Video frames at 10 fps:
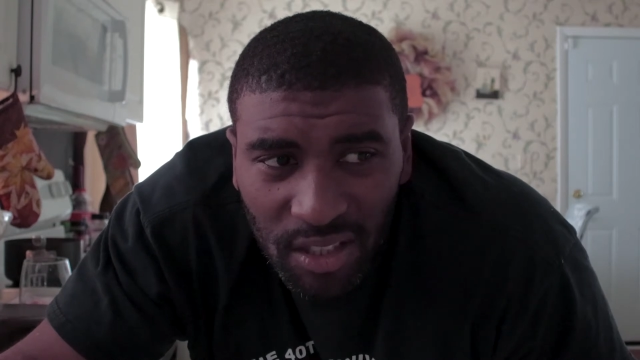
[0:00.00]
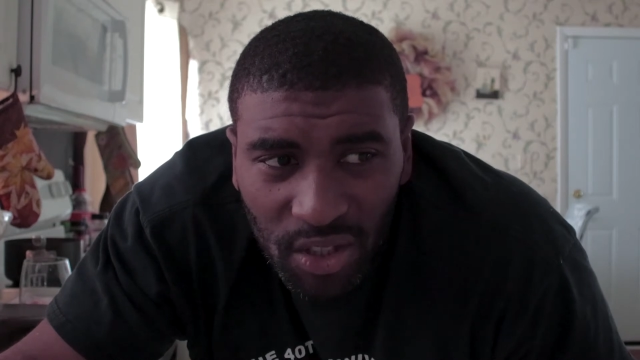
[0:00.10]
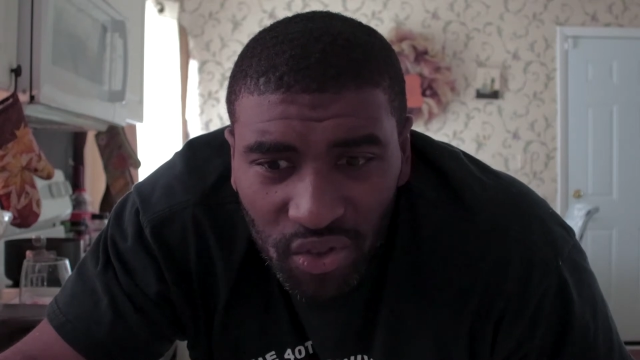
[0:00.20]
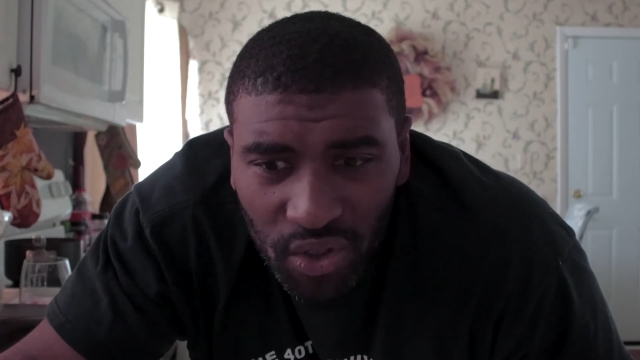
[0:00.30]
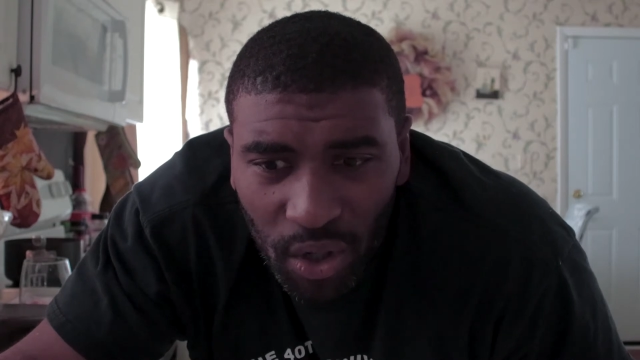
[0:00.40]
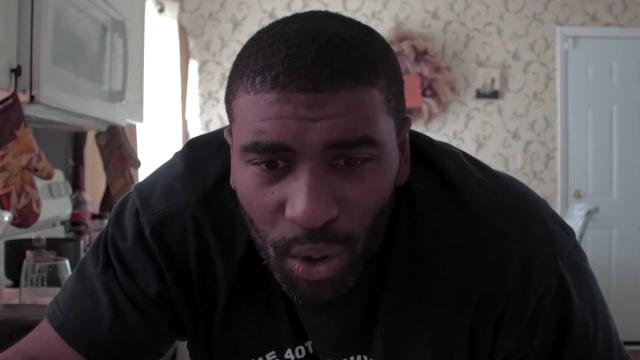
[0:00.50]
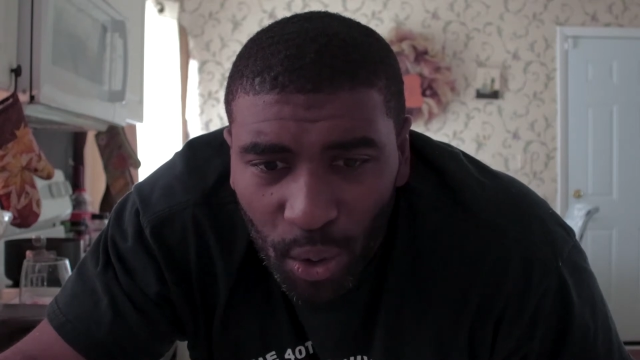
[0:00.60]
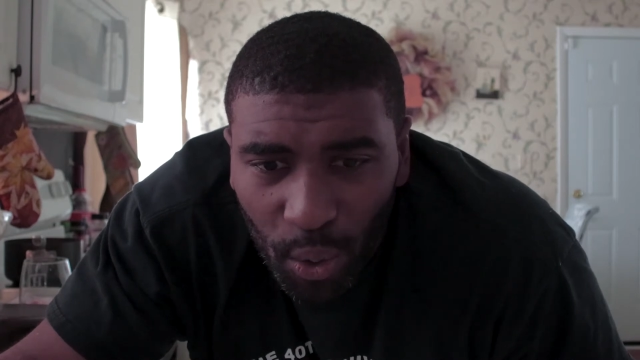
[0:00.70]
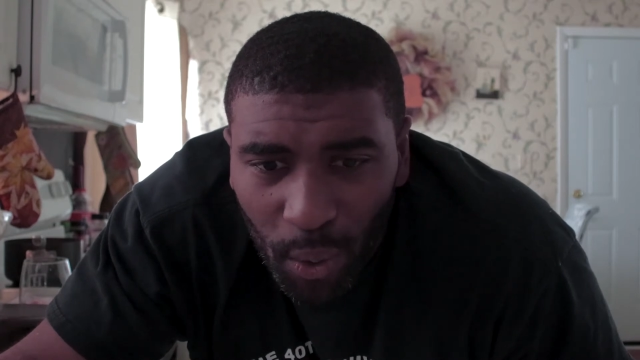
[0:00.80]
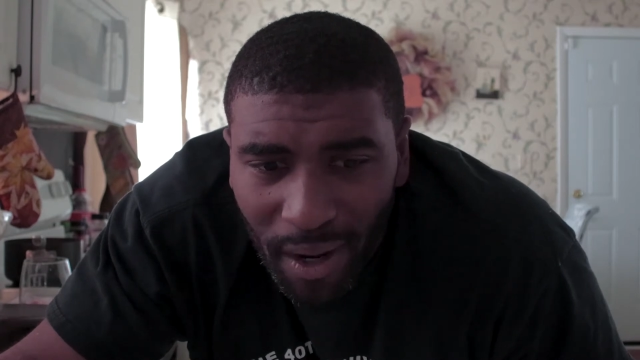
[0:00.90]

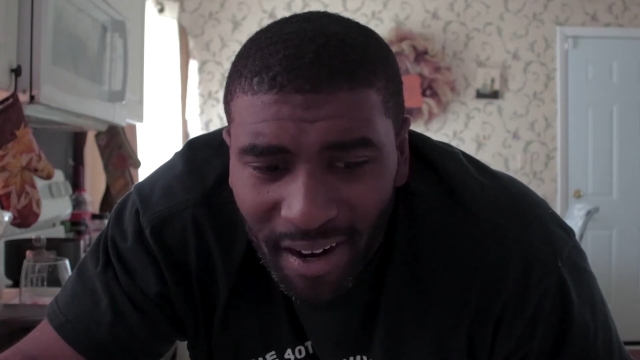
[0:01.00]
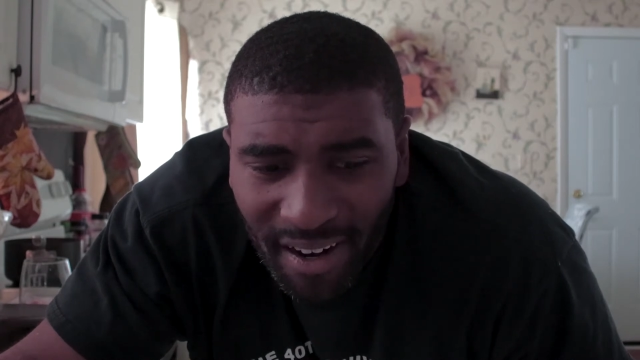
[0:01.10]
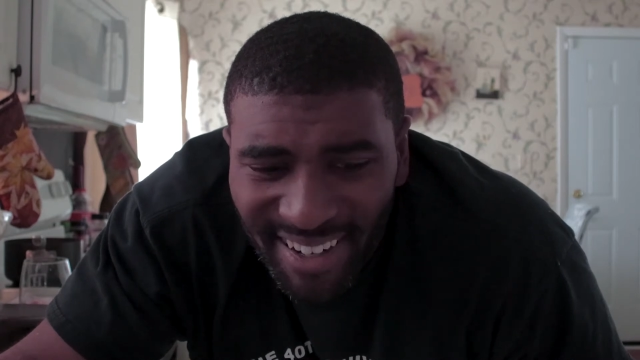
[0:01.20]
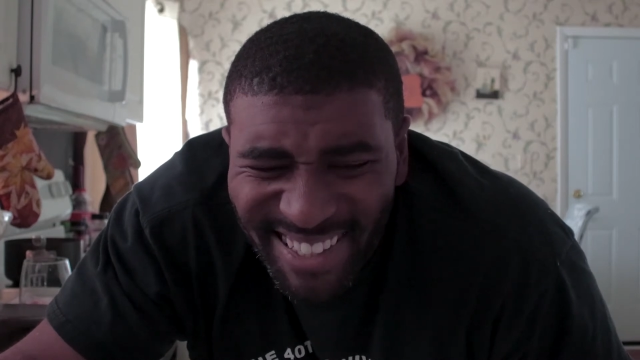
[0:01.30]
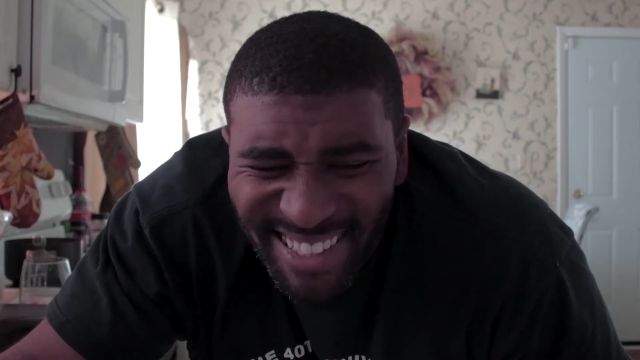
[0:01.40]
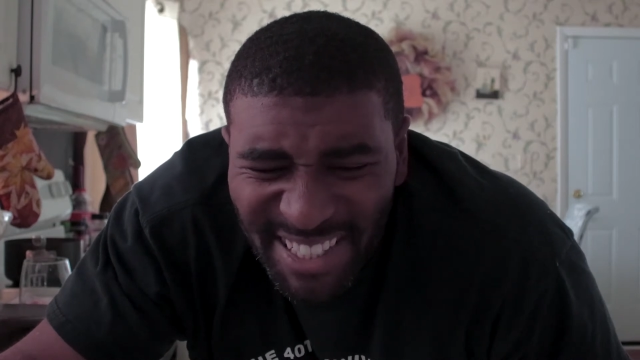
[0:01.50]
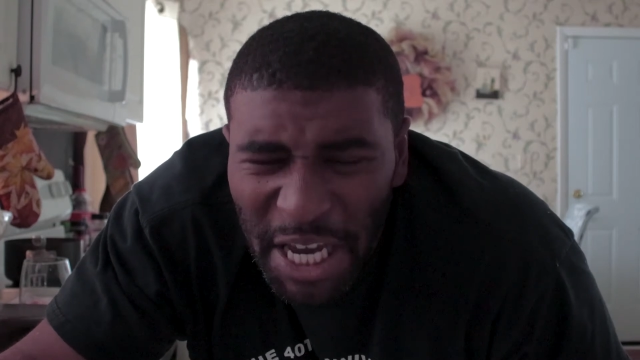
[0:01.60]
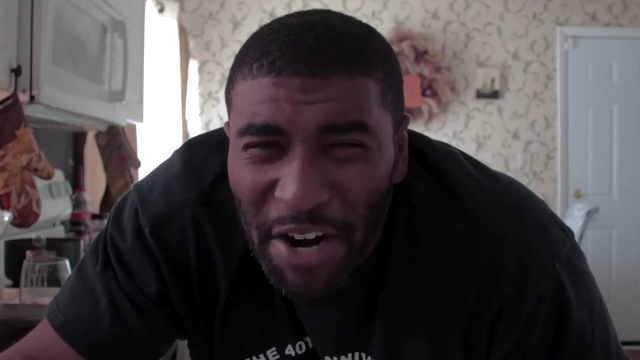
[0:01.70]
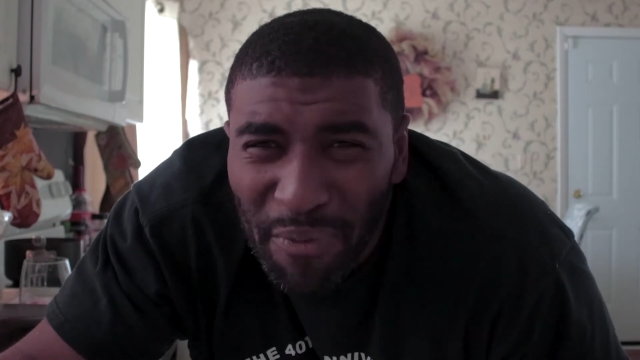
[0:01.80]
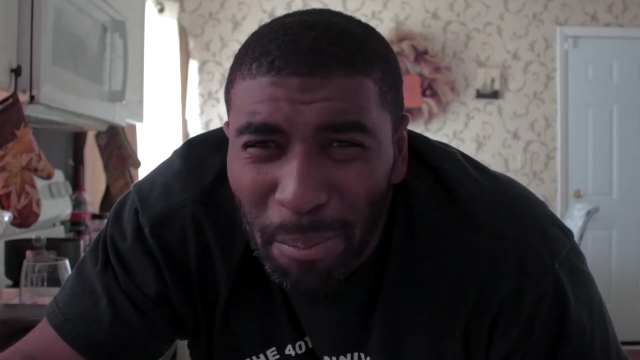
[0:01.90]
So uh, it's, it's
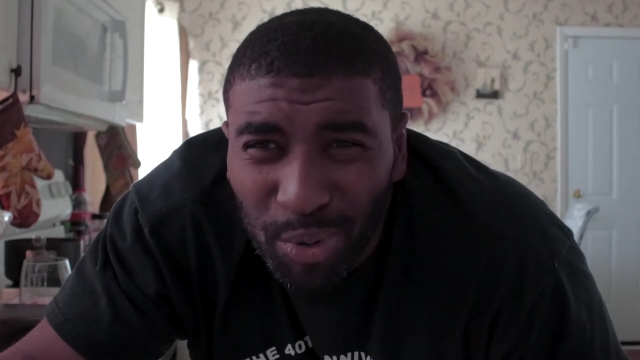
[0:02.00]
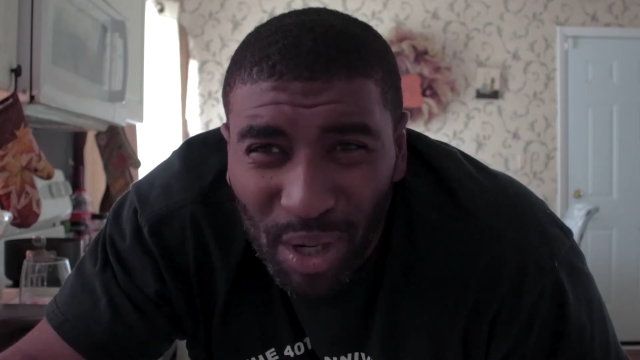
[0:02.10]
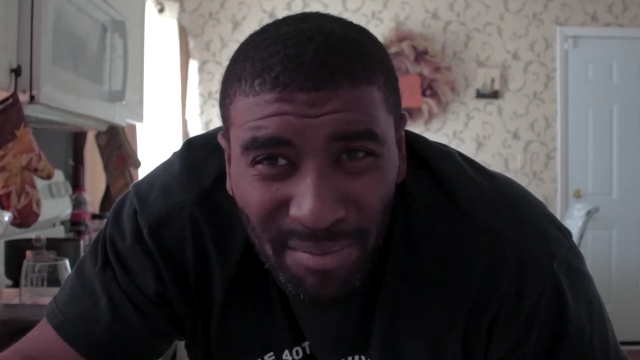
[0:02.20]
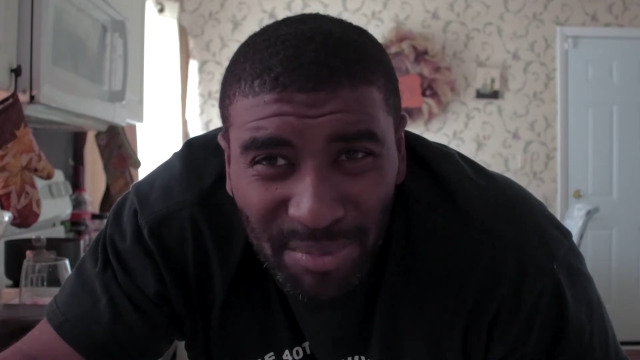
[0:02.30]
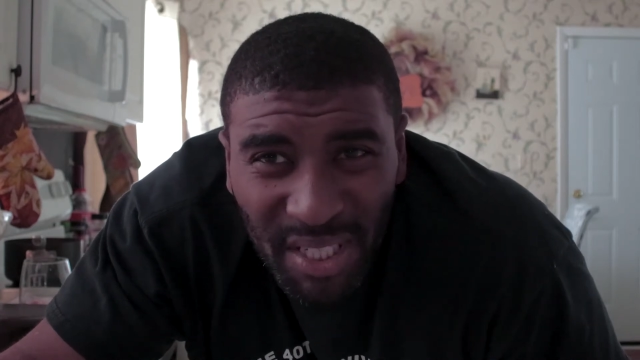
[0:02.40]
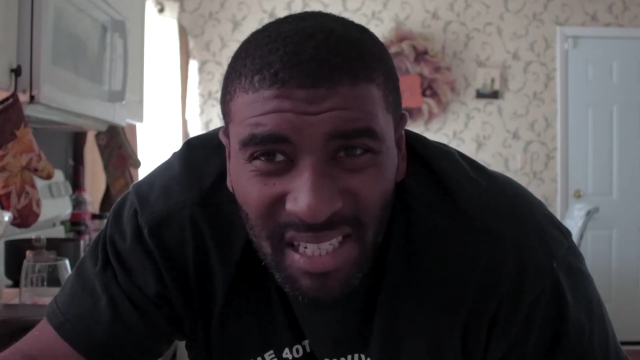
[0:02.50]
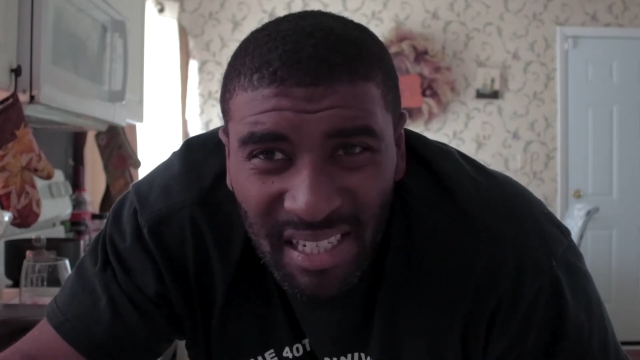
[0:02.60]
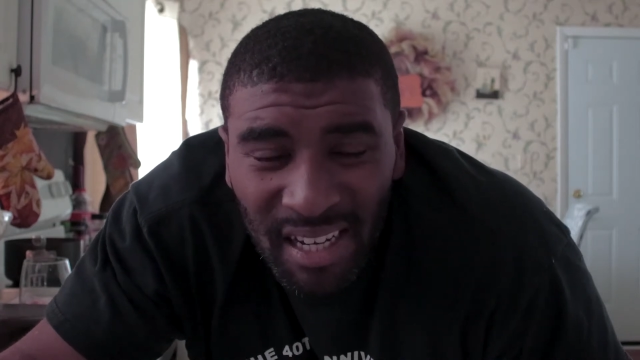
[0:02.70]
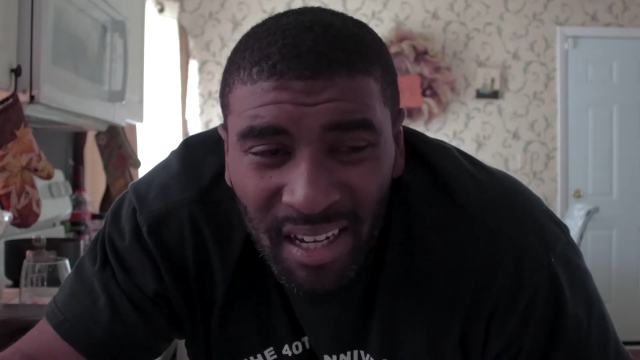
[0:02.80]
kind of abrupt.